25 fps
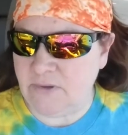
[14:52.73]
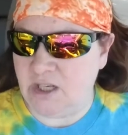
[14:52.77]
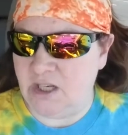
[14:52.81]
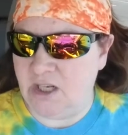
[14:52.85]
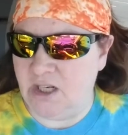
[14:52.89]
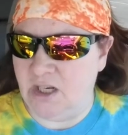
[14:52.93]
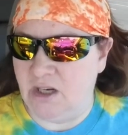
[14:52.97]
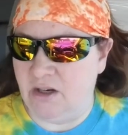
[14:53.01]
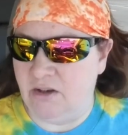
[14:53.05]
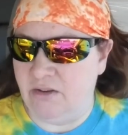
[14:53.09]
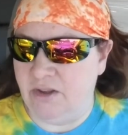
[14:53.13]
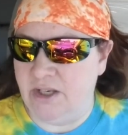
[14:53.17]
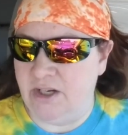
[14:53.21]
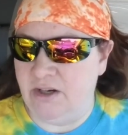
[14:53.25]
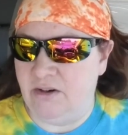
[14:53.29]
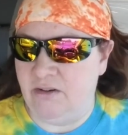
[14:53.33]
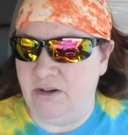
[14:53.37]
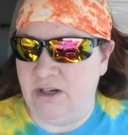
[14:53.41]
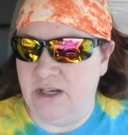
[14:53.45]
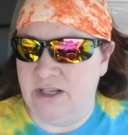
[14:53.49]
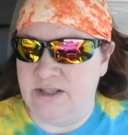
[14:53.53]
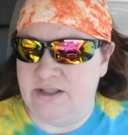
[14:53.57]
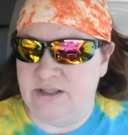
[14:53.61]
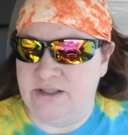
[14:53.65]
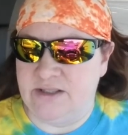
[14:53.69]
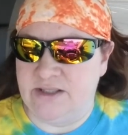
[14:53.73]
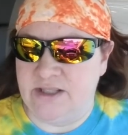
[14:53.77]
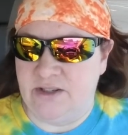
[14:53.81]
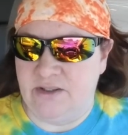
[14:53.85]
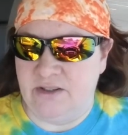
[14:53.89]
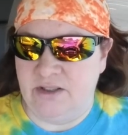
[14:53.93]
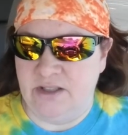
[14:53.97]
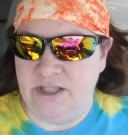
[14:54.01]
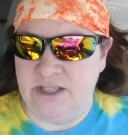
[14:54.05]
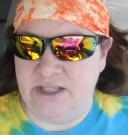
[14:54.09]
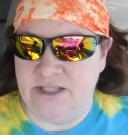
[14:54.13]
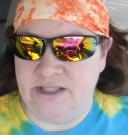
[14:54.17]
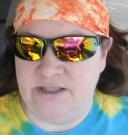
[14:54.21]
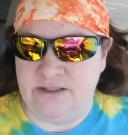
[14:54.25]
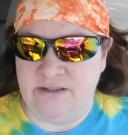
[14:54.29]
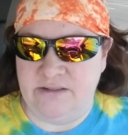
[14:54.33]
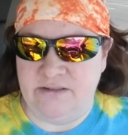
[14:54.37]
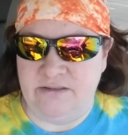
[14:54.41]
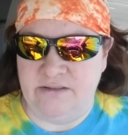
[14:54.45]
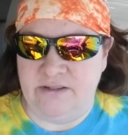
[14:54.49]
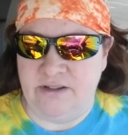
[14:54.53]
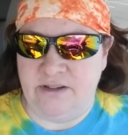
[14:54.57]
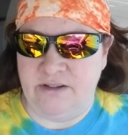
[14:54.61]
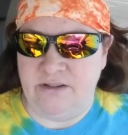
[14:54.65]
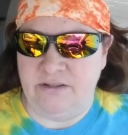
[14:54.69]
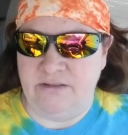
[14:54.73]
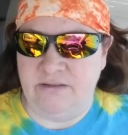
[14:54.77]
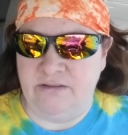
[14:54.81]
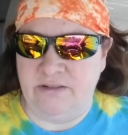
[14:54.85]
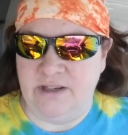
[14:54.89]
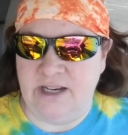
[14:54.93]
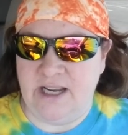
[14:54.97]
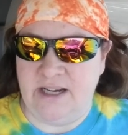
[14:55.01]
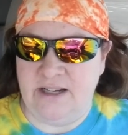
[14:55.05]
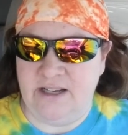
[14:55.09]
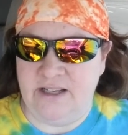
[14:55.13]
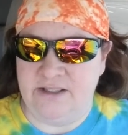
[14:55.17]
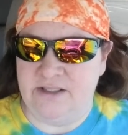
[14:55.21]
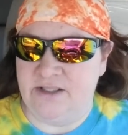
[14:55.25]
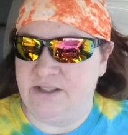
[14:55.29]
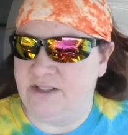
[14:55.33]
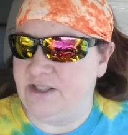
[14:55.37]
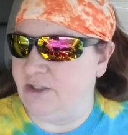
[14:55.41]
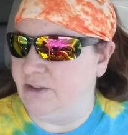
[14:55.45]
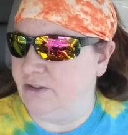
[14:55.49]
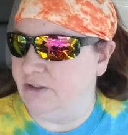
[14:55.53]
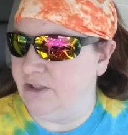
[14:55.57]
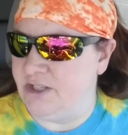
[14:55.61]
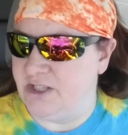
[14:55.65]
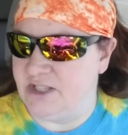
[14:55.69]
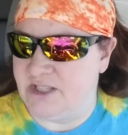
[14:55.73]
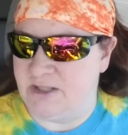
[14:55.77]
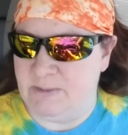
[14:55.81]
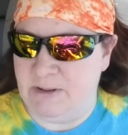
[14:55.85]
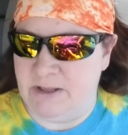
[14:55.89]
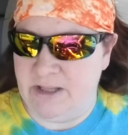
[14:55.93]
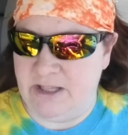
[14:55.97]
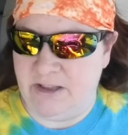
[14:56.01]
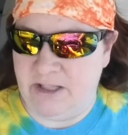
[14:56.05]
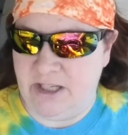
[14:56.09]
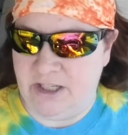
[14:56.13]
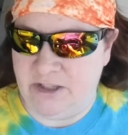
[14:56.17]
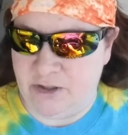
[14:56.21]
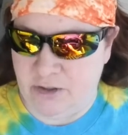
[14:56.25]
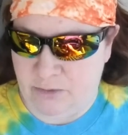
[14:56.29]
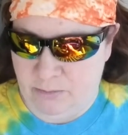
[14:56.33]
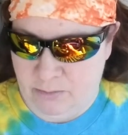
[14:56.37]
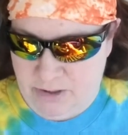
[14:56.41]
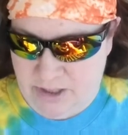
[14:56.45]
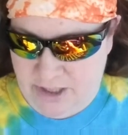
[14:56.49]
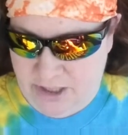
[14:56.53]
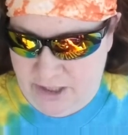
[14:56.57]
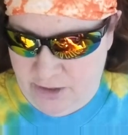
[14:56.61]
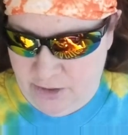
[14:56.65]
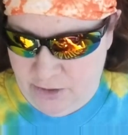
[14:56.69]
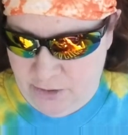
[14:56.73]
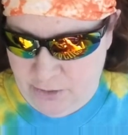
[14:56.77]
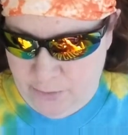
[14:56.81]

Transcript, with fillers: You know, they don't necessarily they're not necessarily smelling like they're brand